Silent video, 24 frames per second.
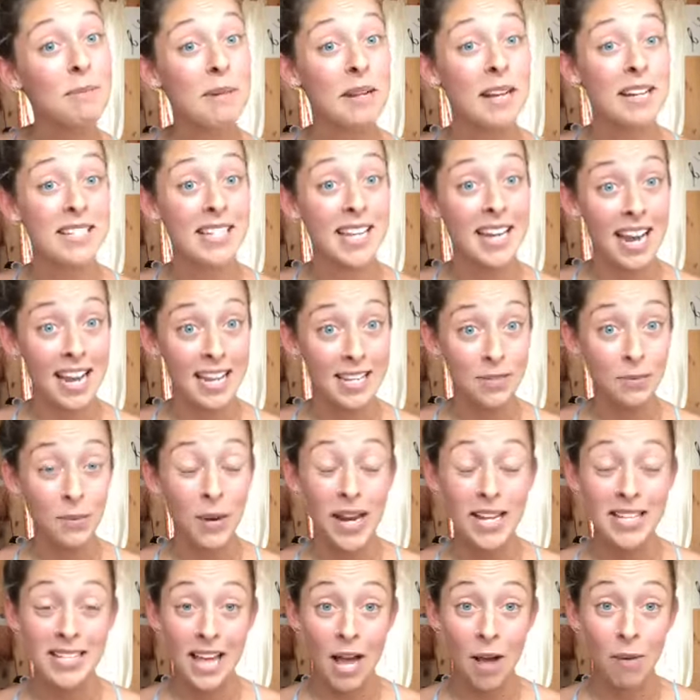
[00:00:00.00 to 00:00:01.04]
because it is
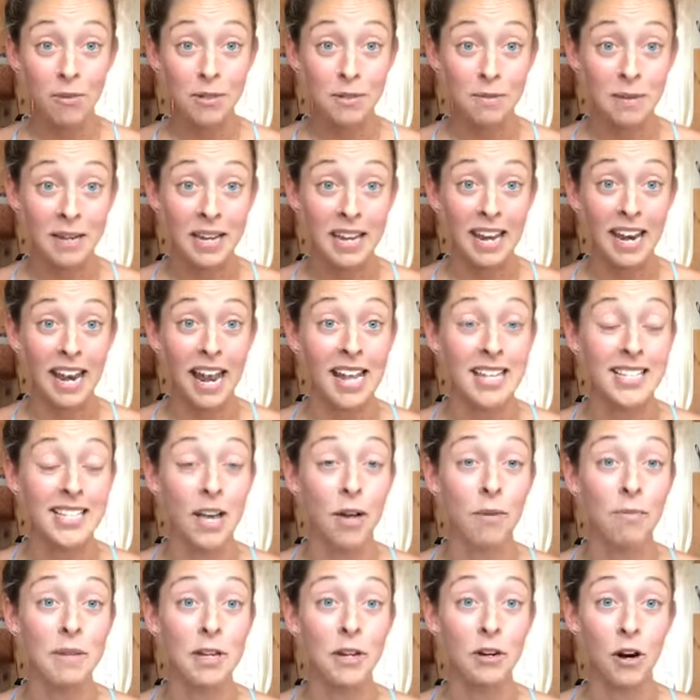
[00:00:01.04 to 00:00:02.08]
what has helped me, and it's
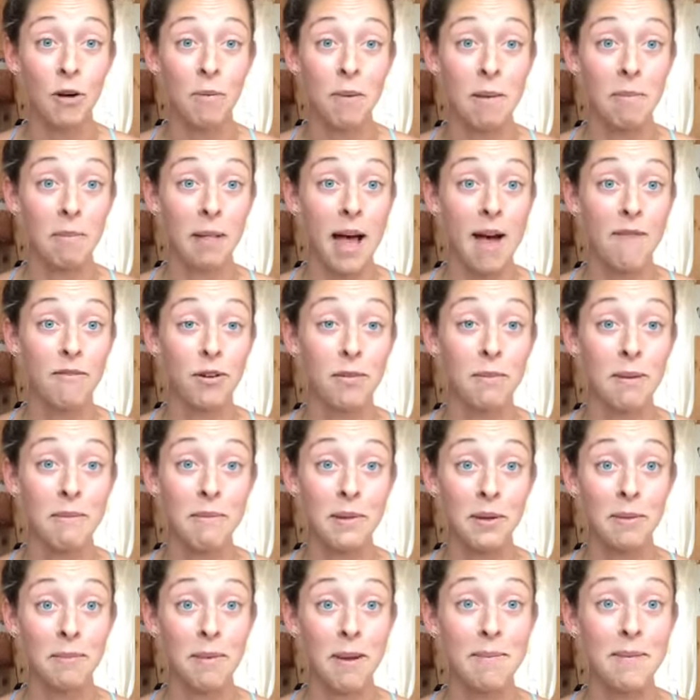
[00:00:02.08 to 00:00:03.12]
helped me grow my platform and
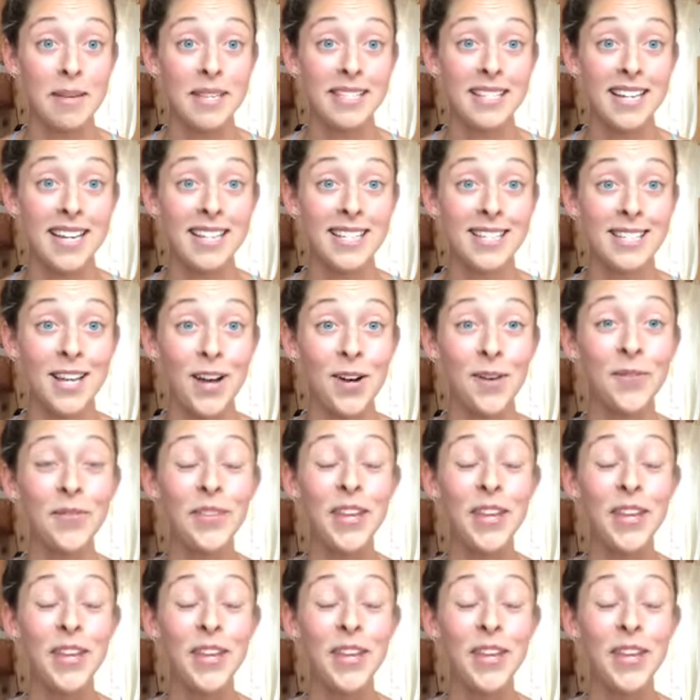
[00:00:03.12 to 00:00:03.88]
build my business. So,